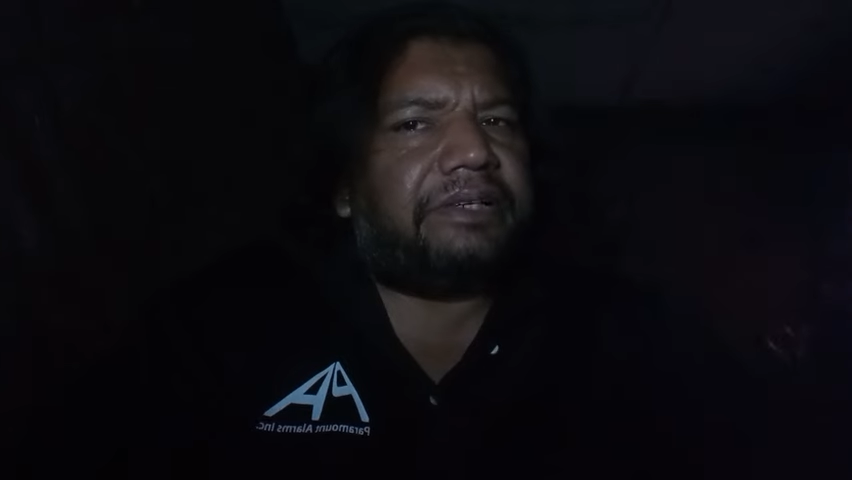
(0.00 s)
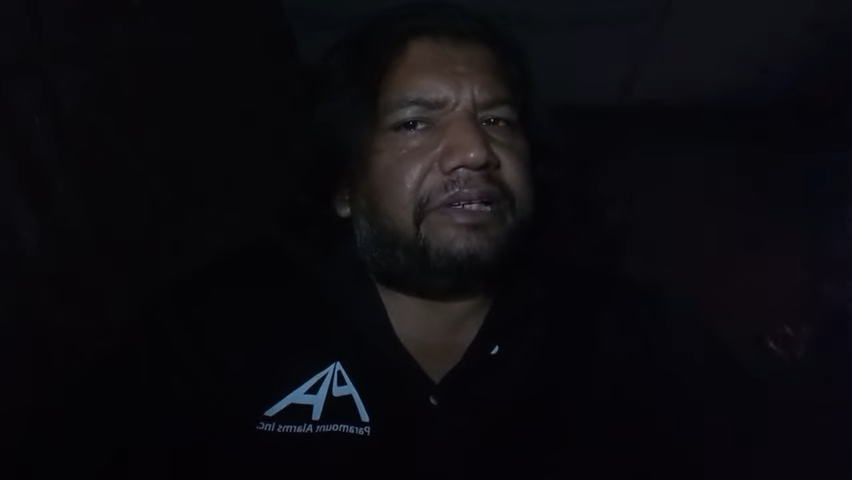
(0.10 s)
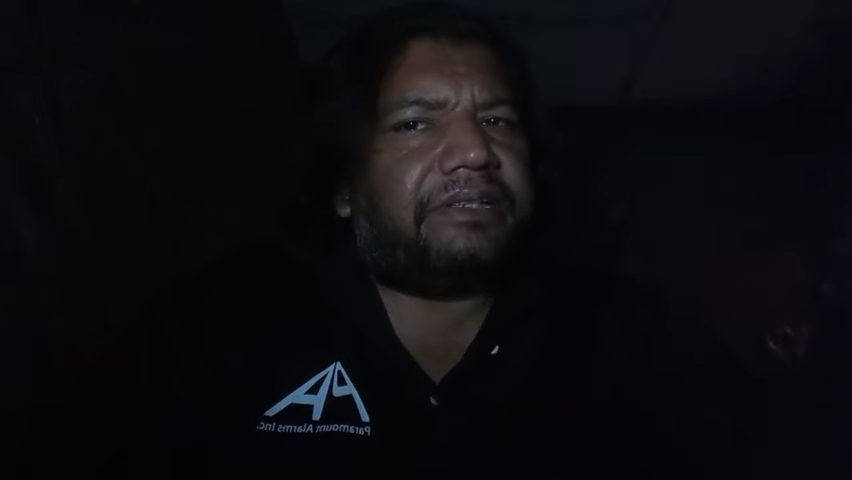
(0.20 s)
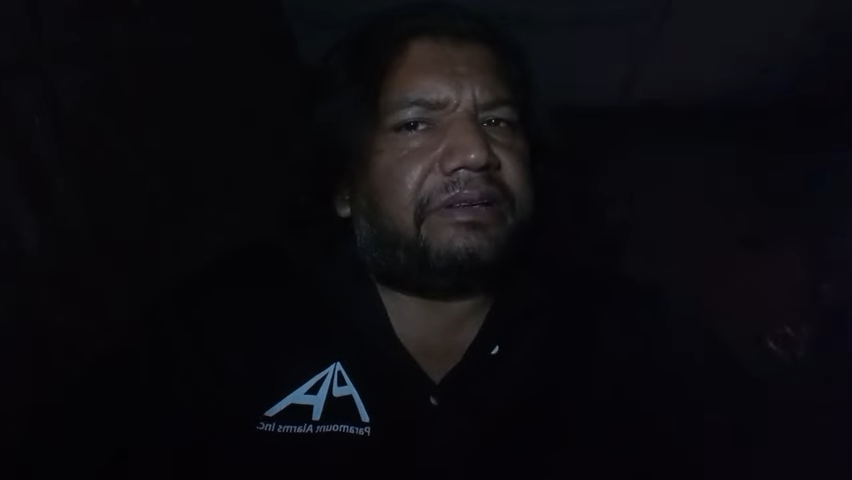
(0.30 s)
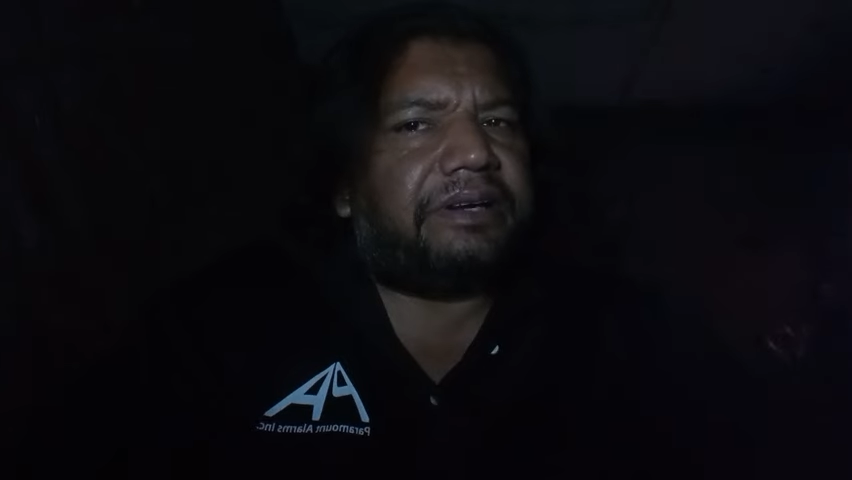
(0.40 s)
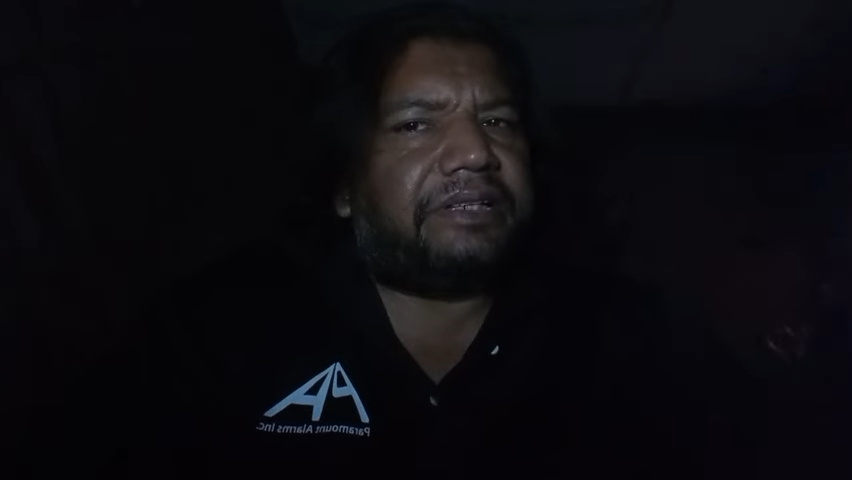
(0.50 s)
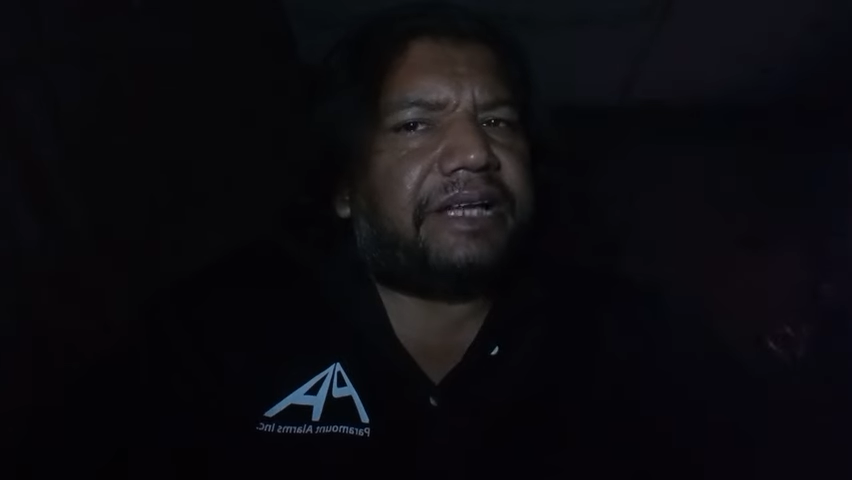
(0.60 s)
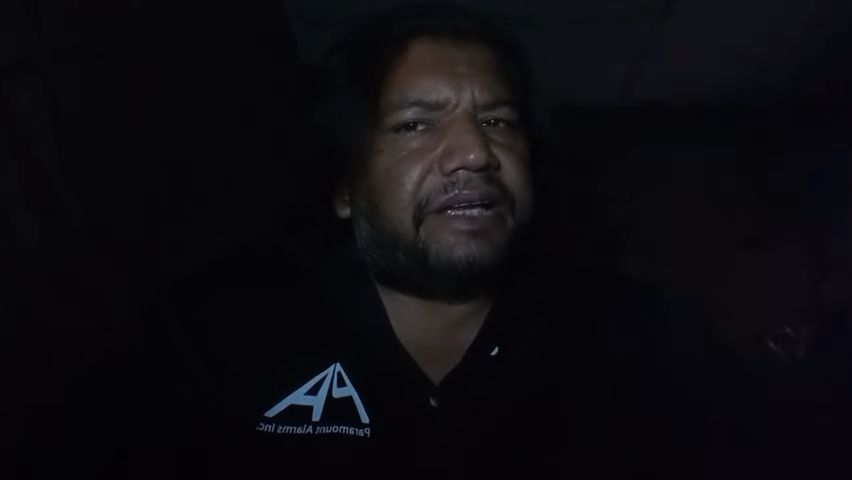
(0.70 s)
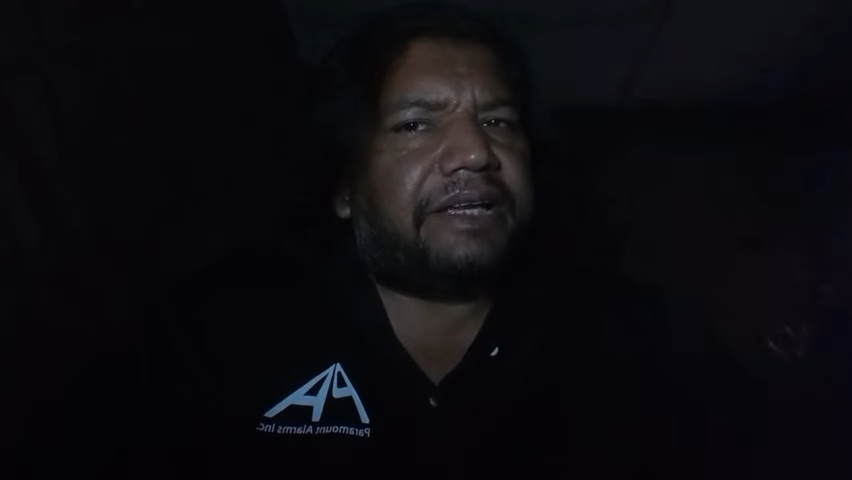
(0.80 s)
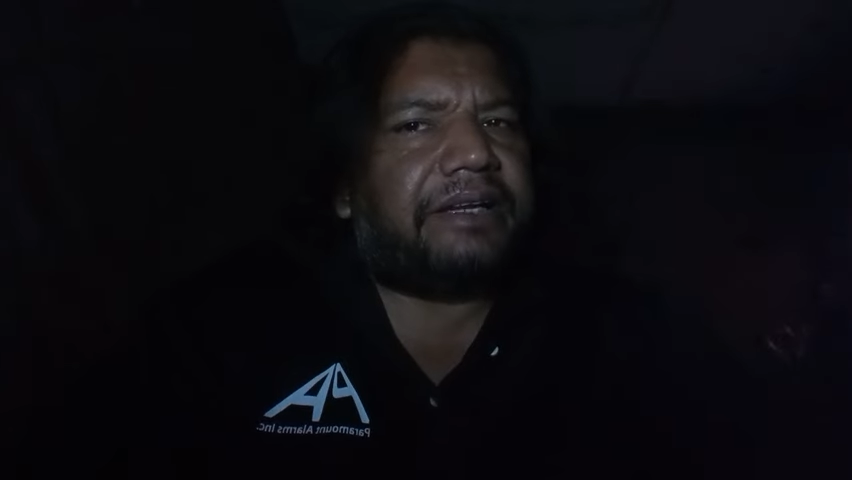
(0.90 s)
killer
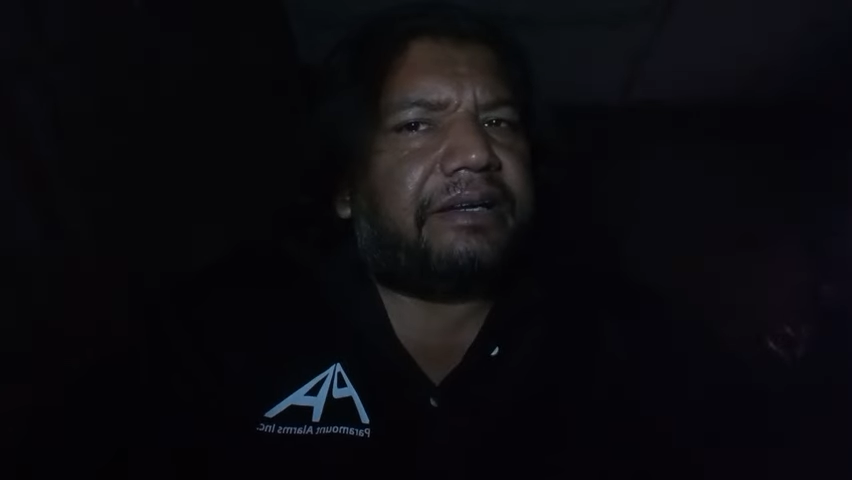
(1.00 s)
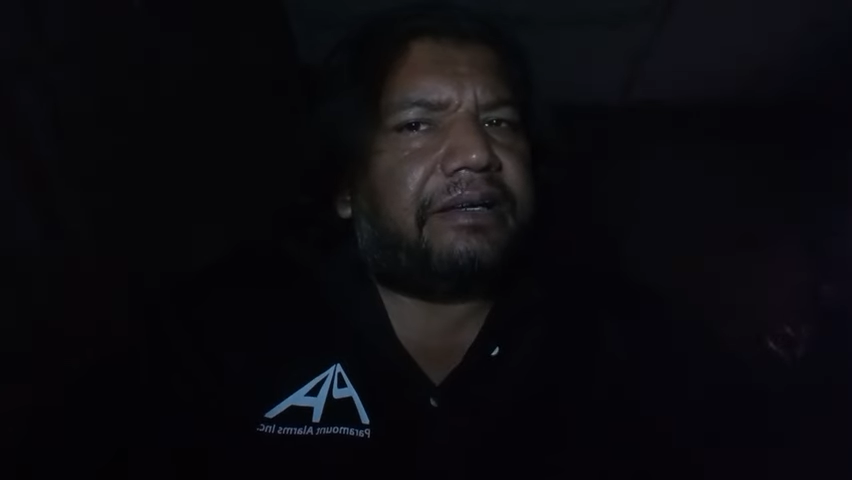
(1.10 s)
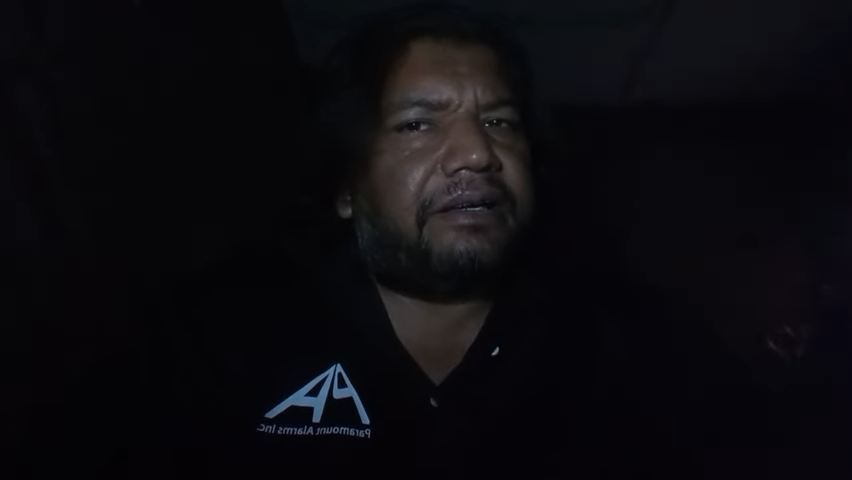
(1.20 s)
attacking